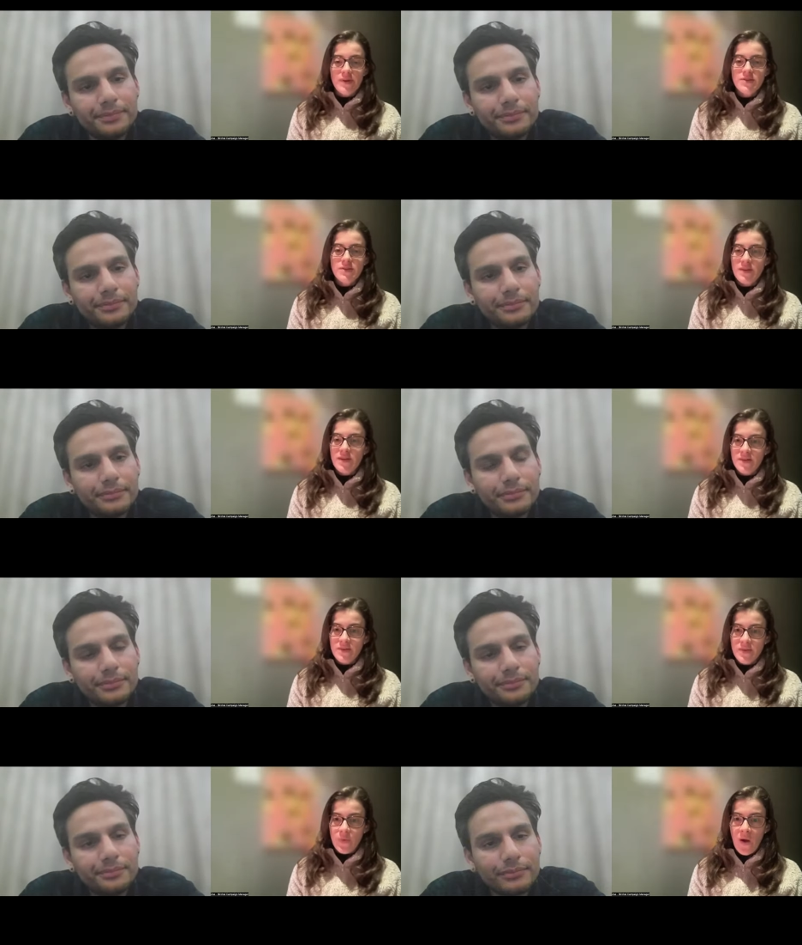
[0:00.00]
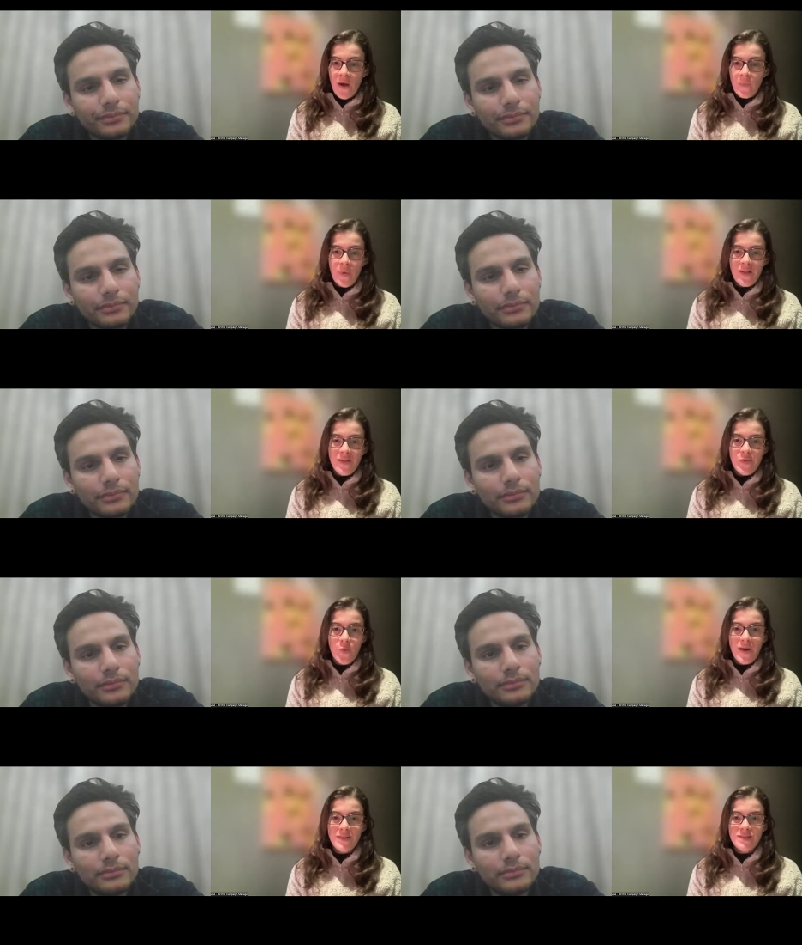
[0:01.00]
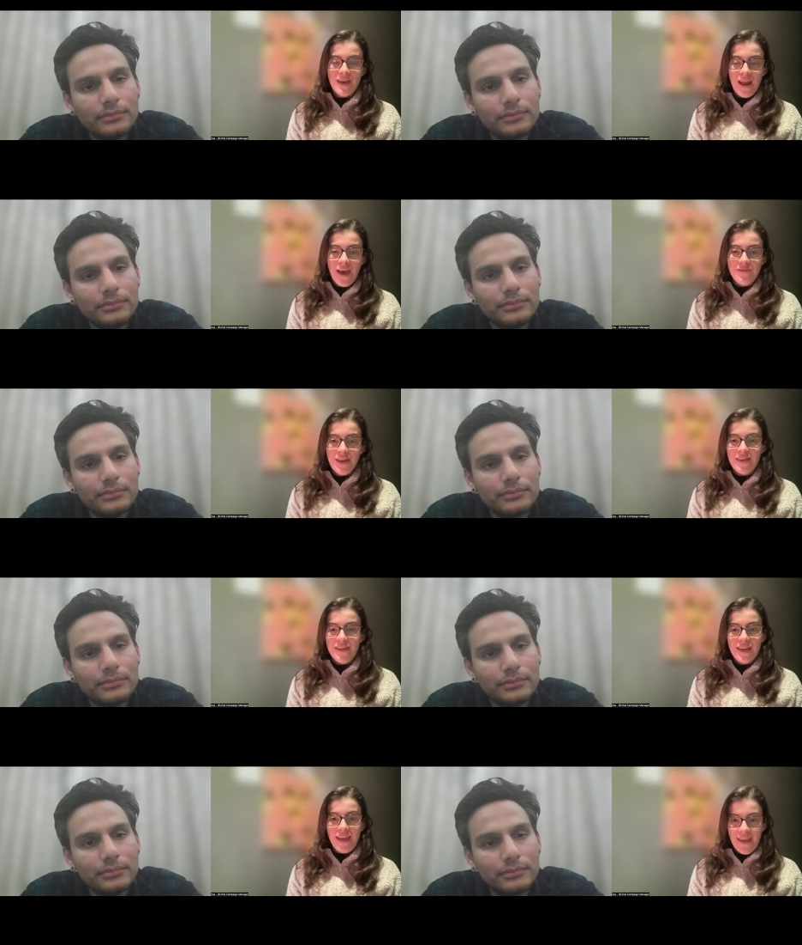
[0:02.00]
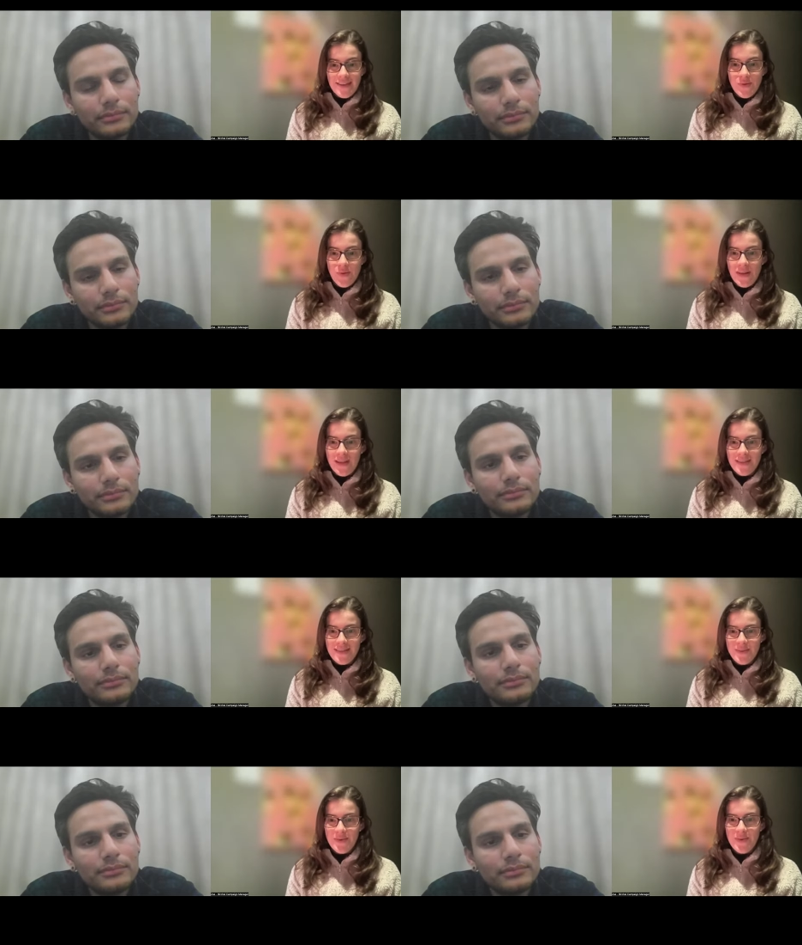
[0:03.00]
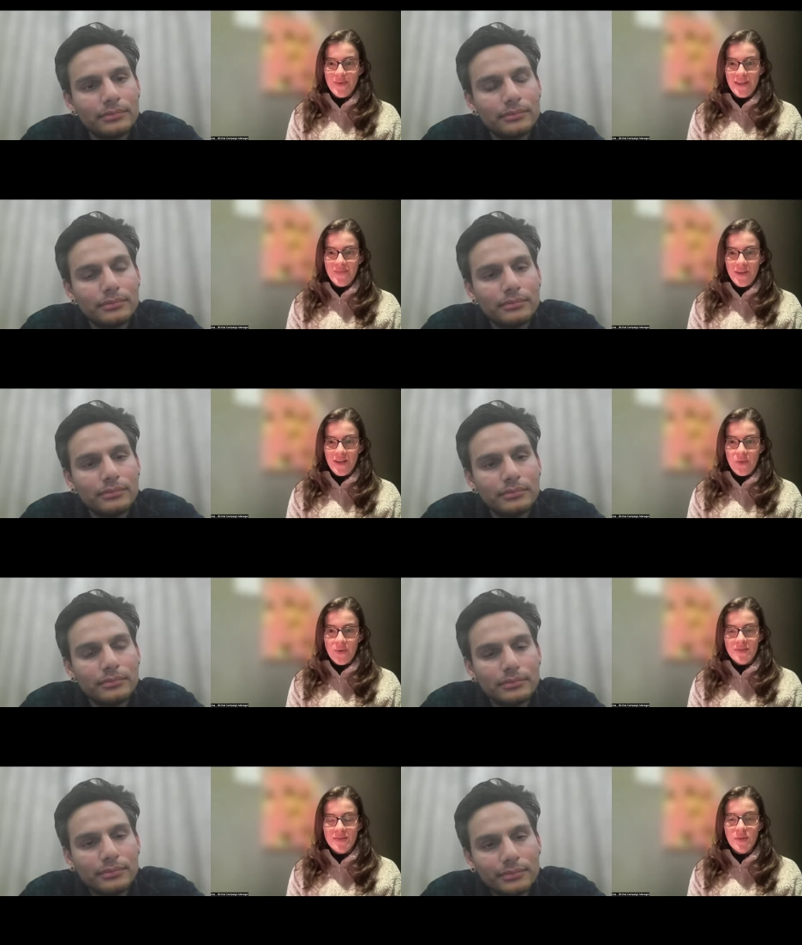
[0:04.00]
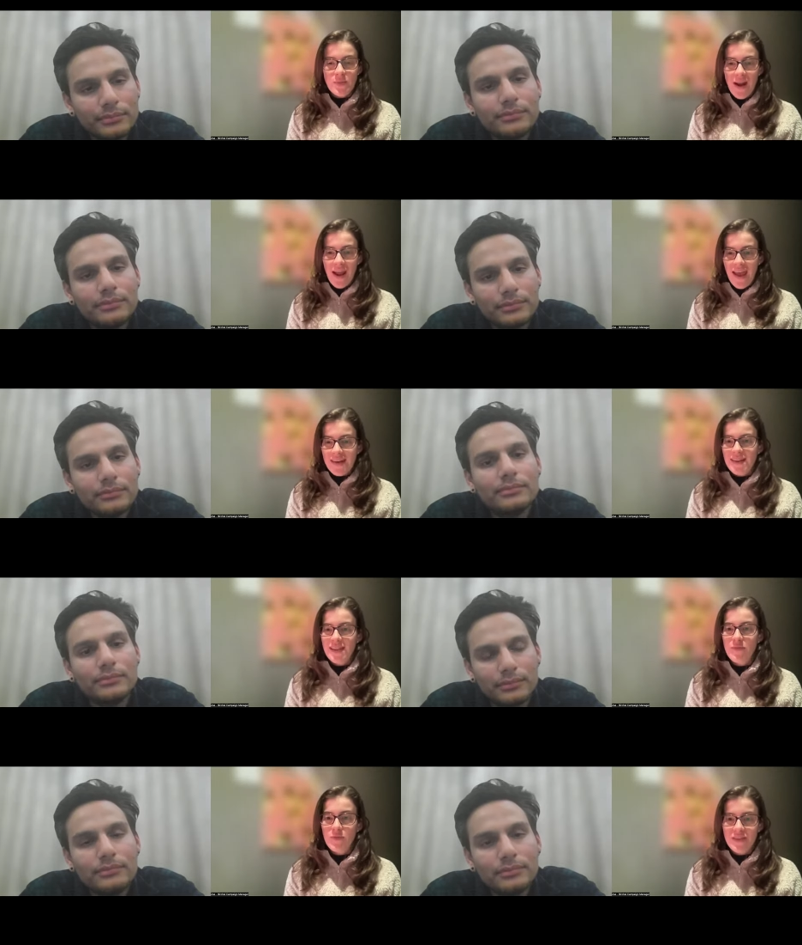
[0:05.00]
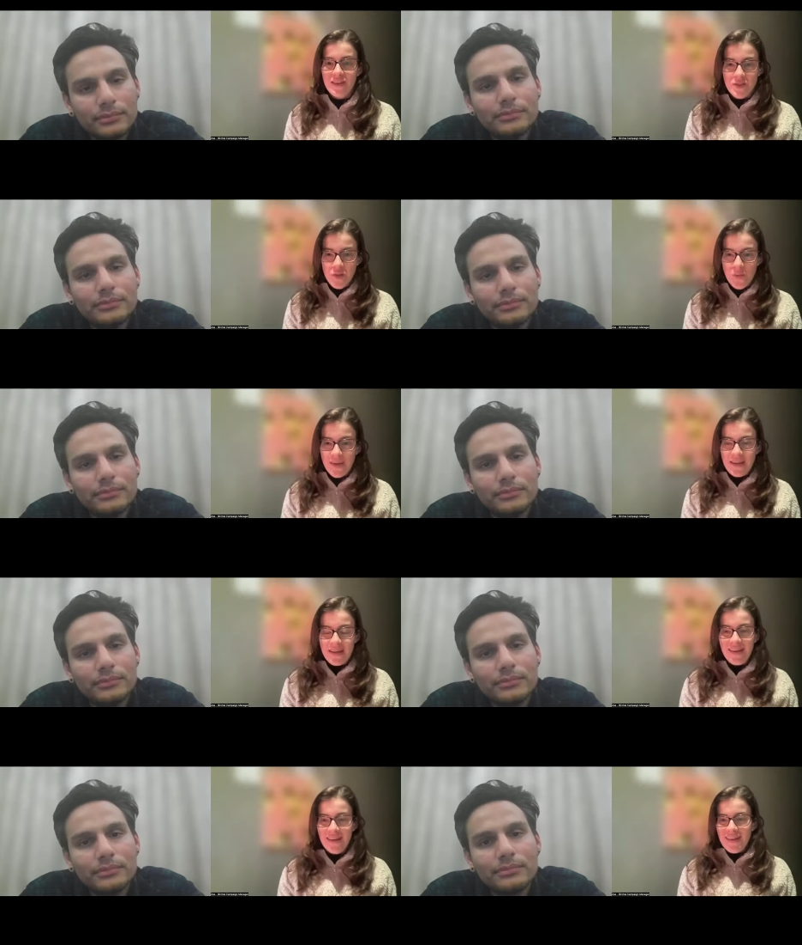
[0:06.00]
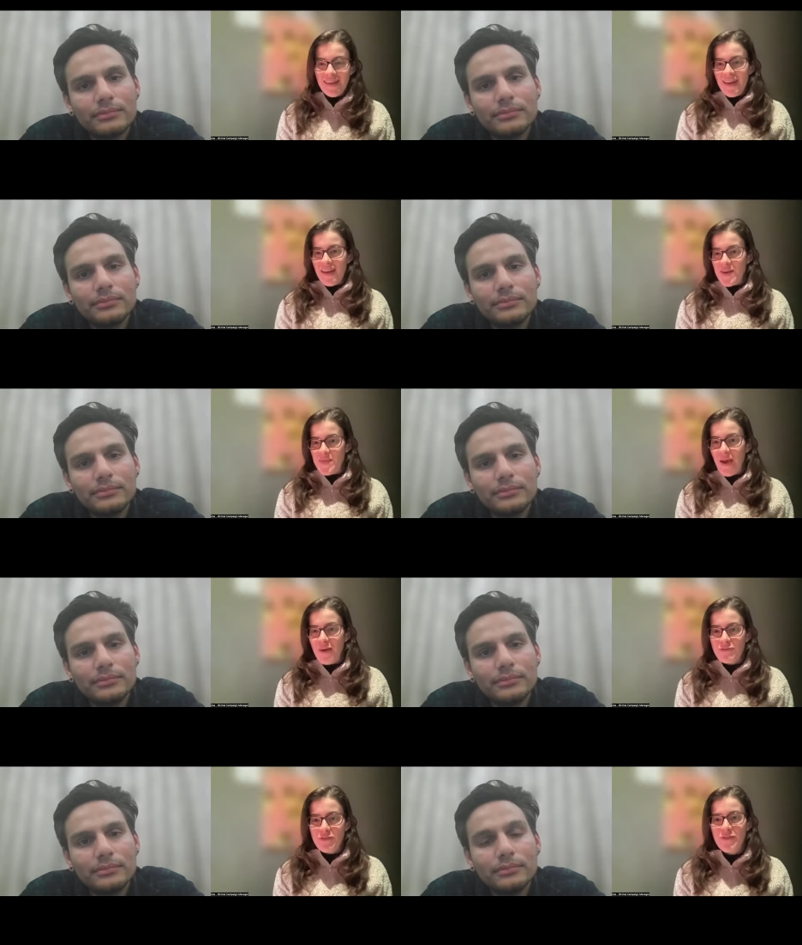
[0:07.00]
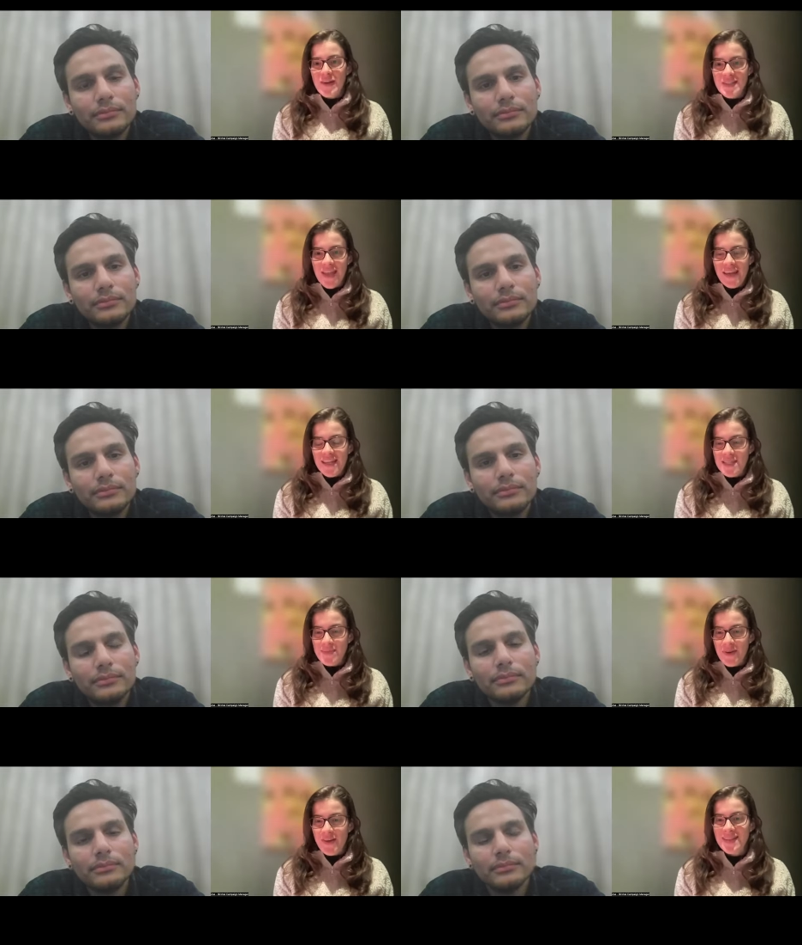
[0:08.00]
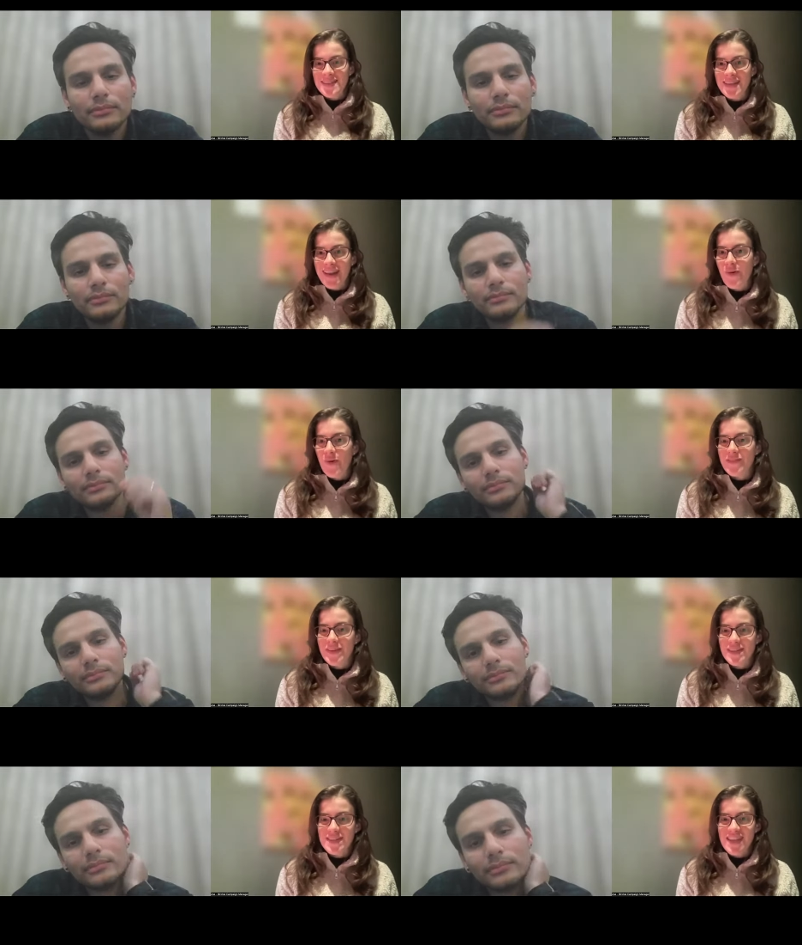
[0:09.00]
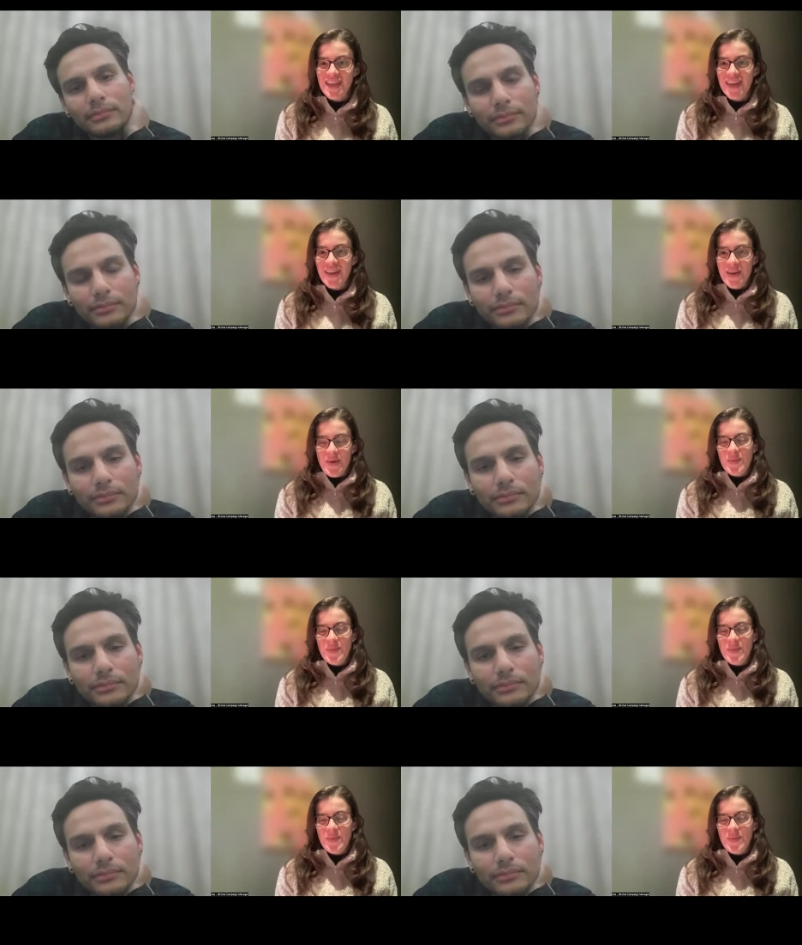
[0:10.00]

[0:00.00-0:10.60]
Speaker 1: Birchal and do it quite well are the ones that have that engaged audience who are already very loyal to the brand and love what they're doing, um, have the first-hand experience, and now obviously